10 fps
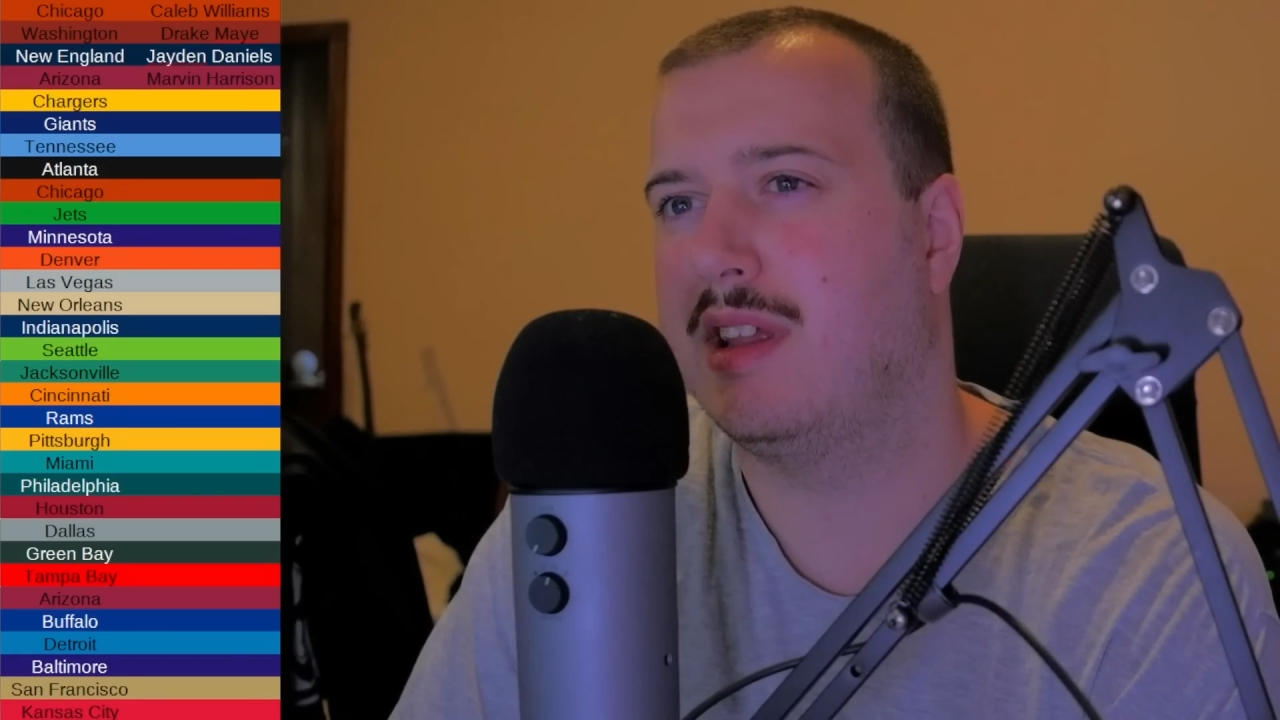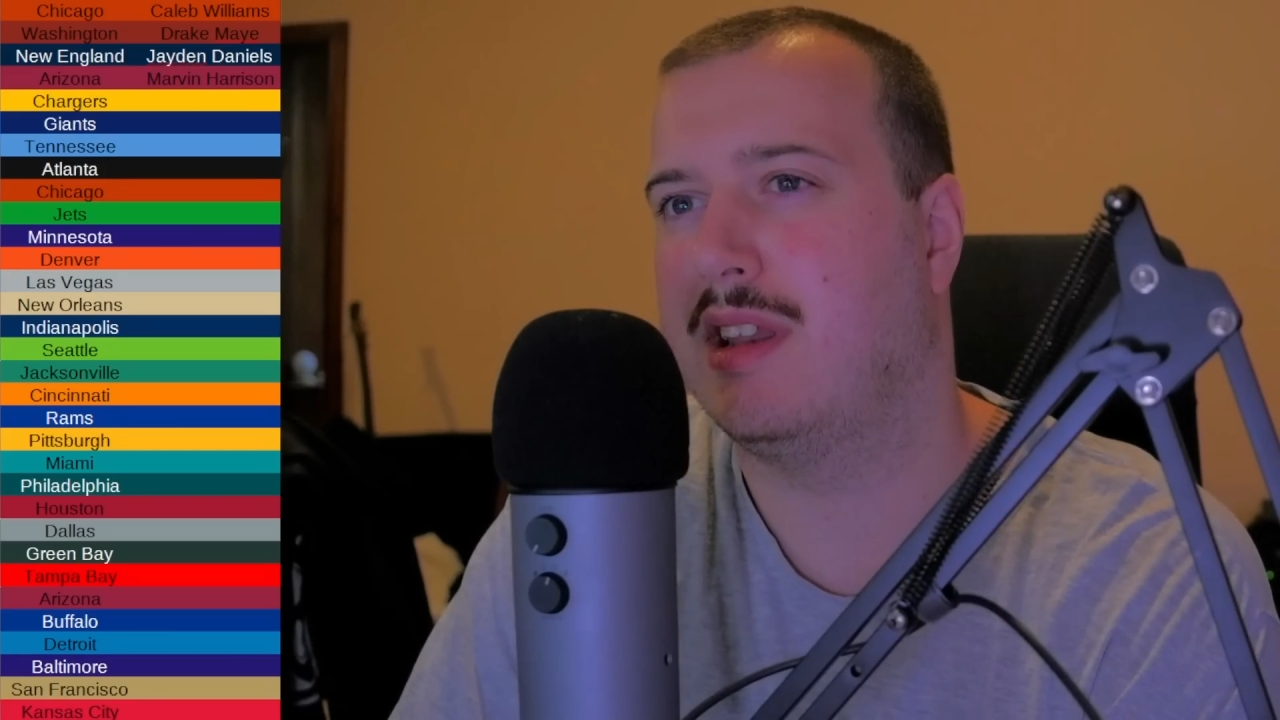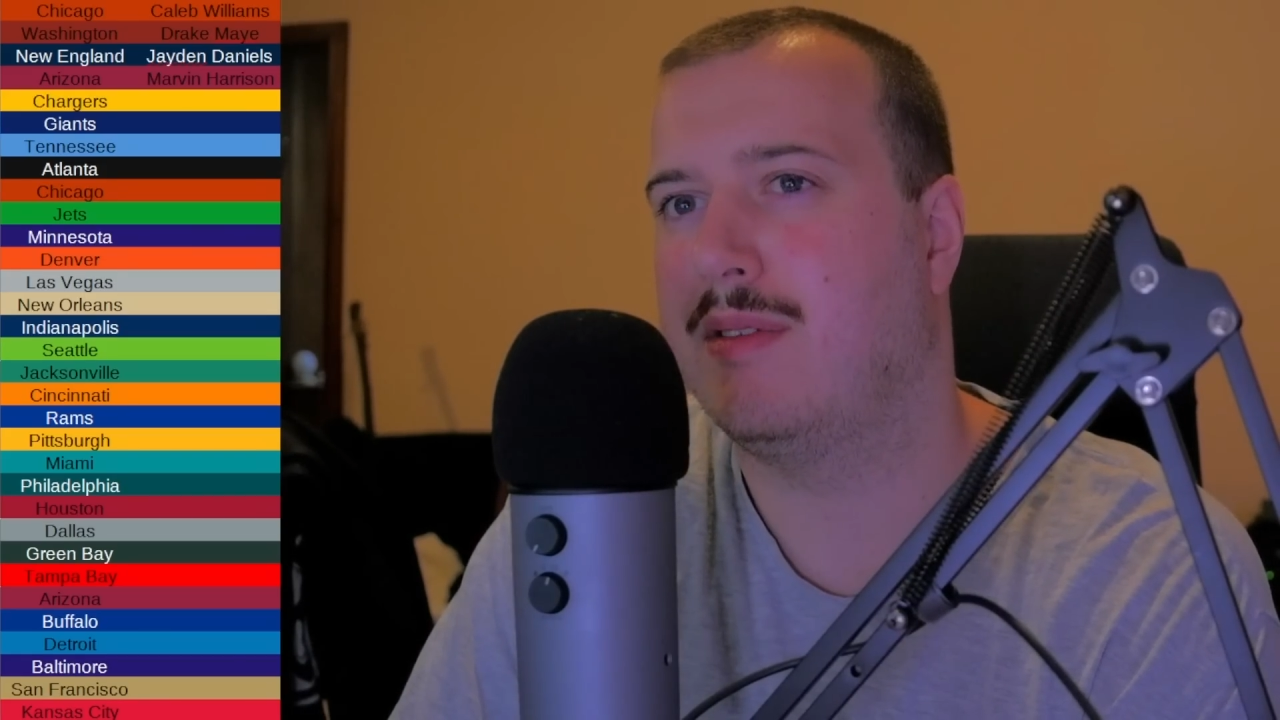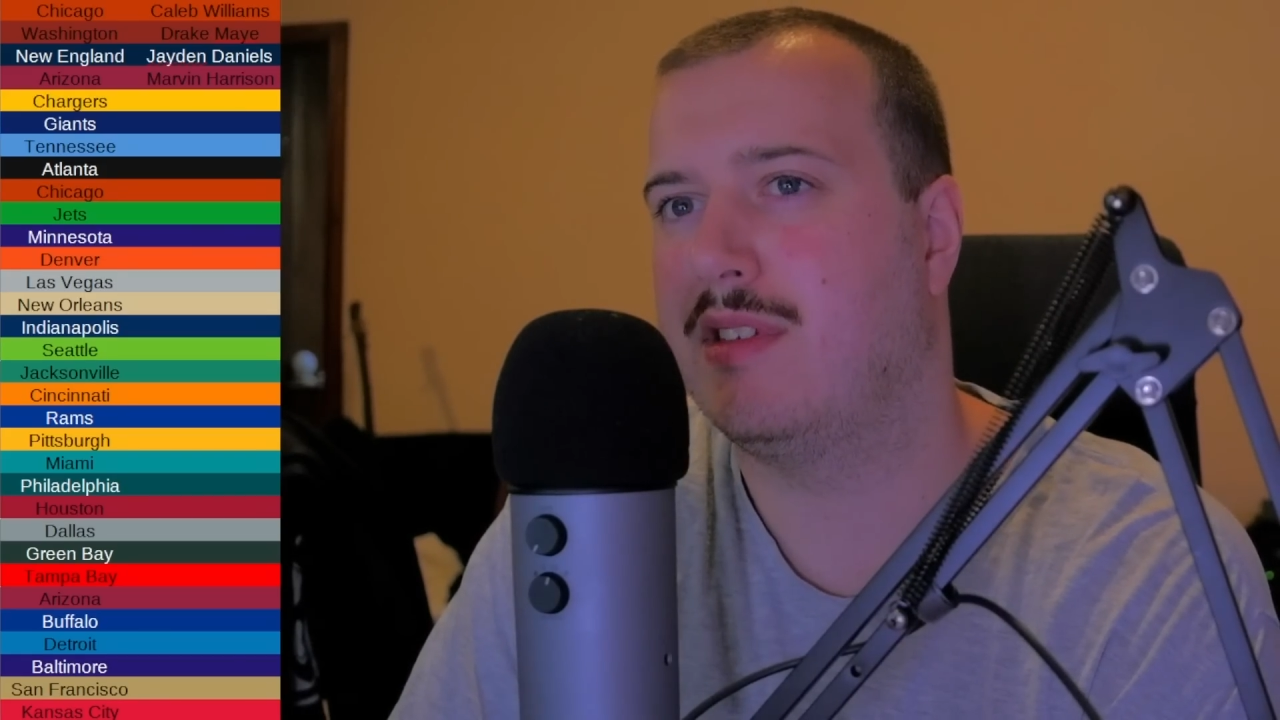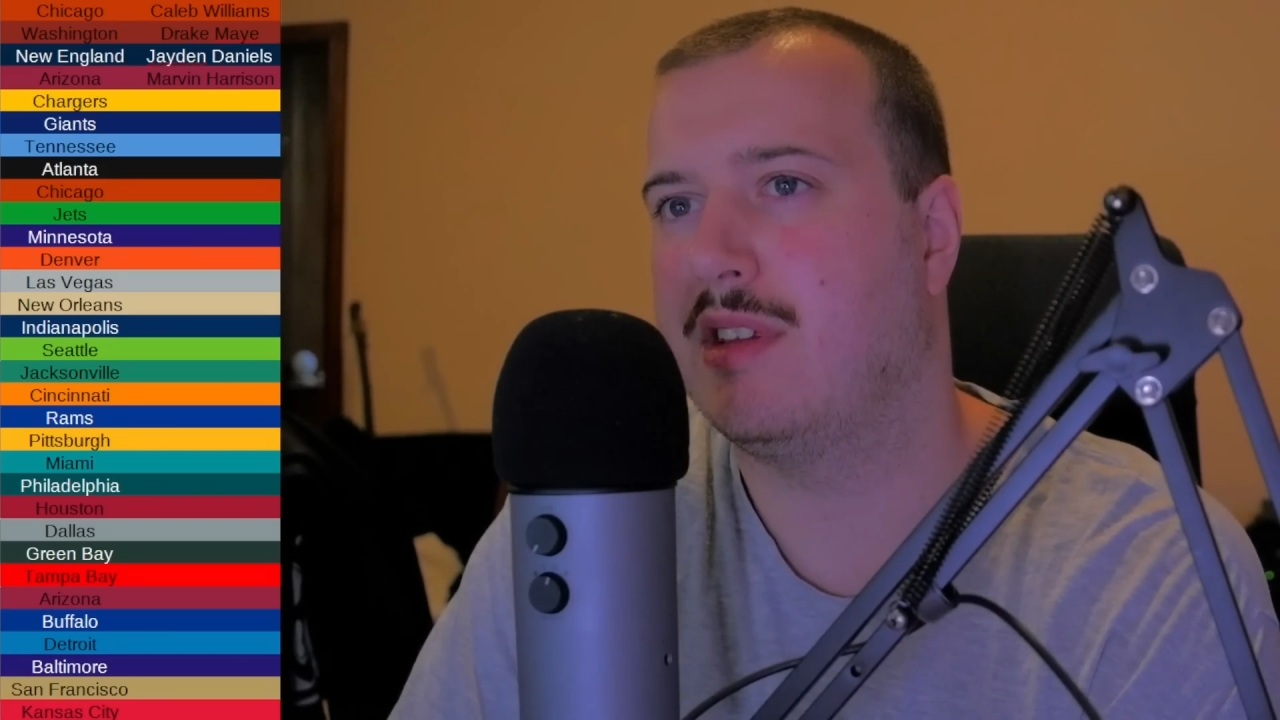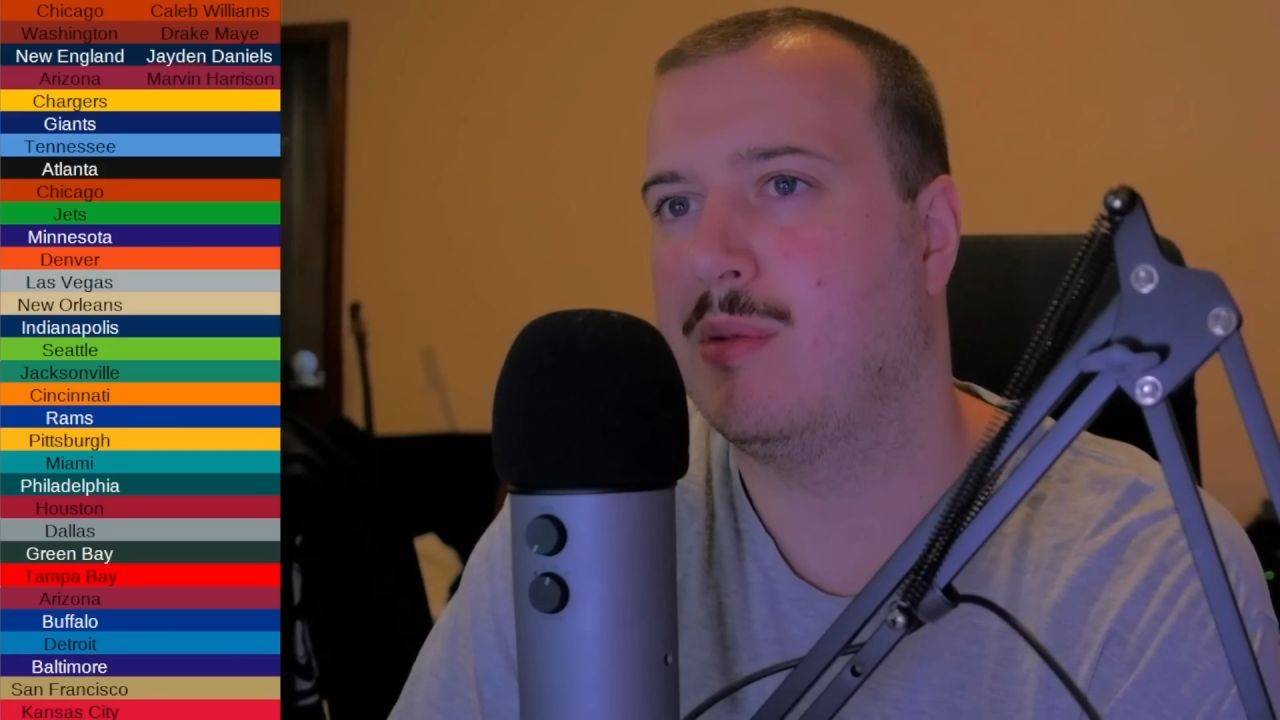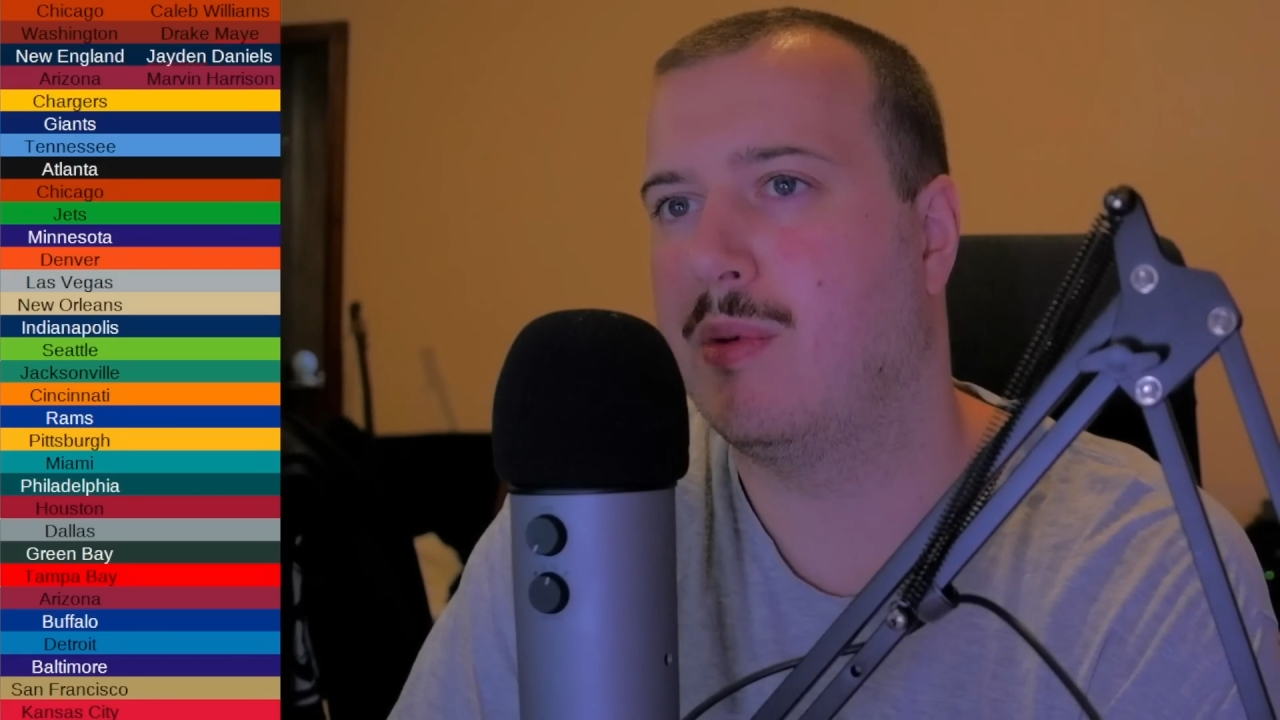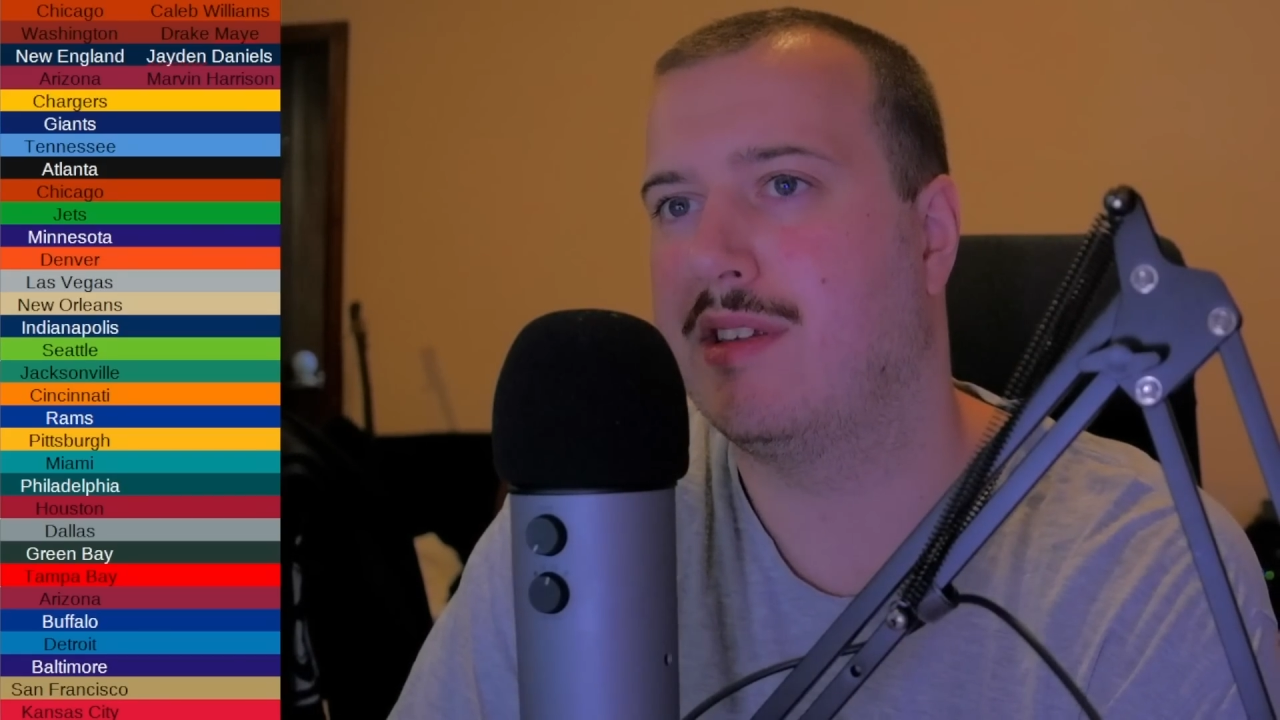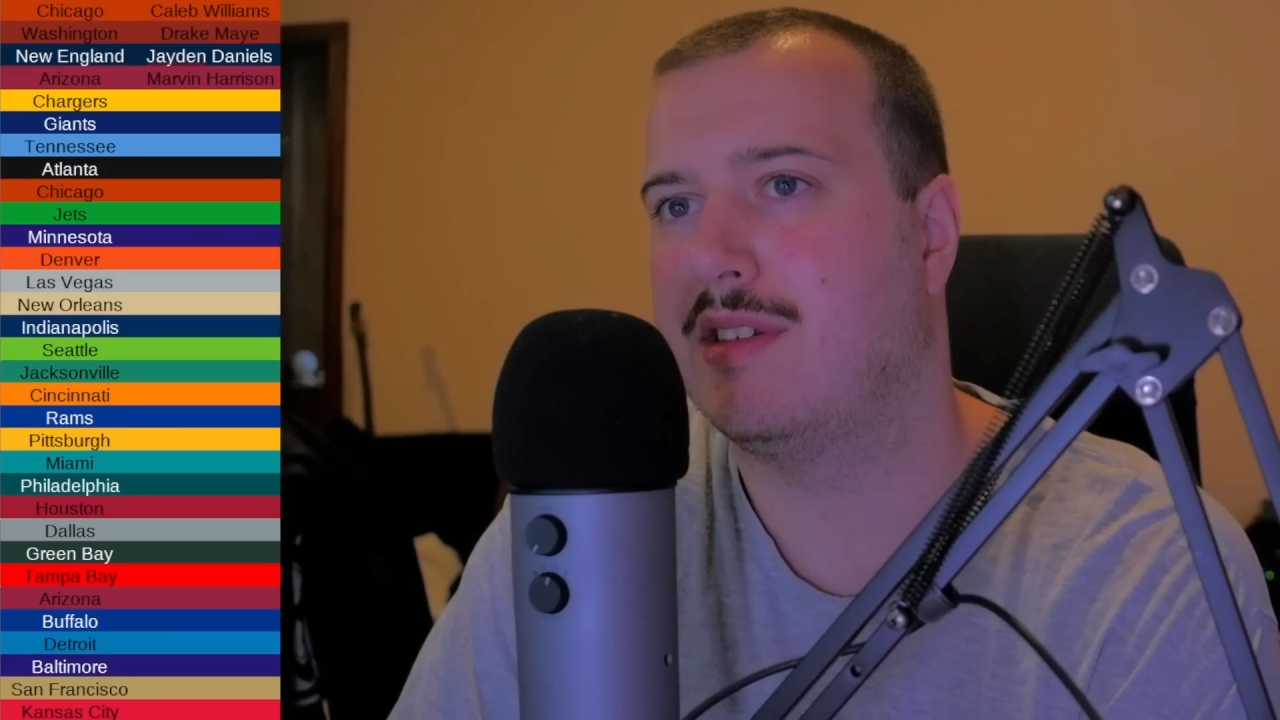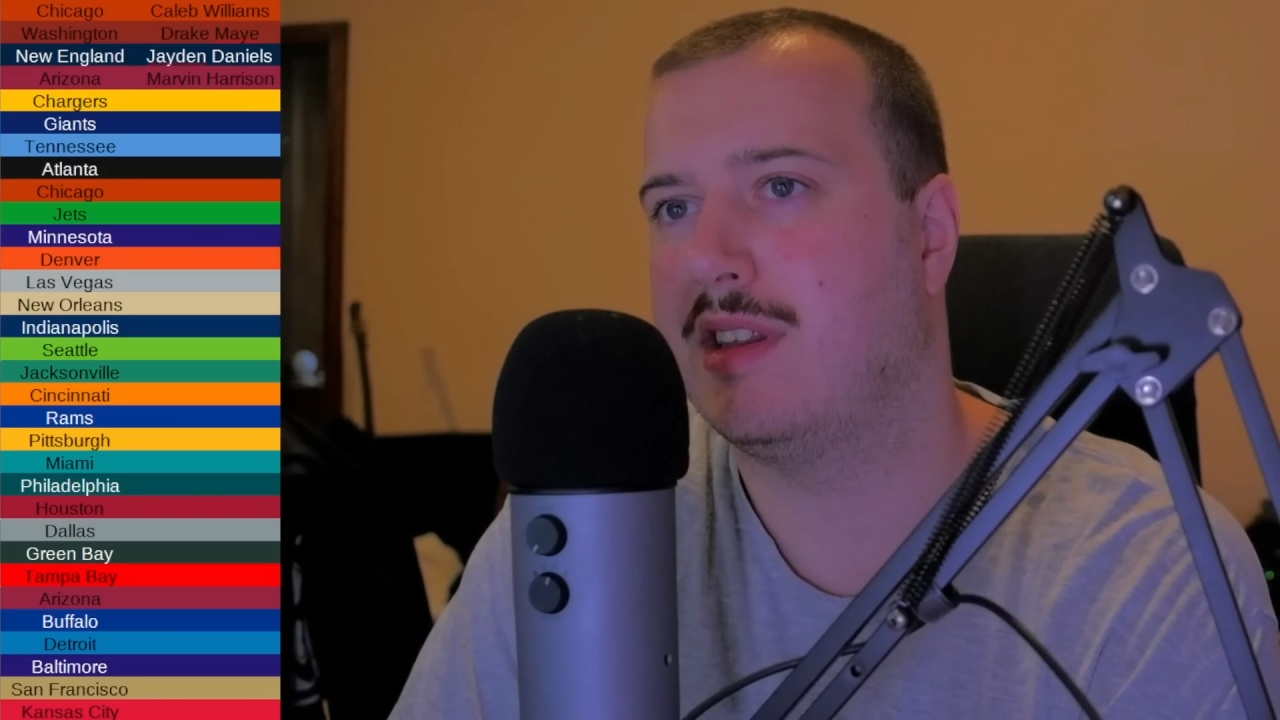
NFC West,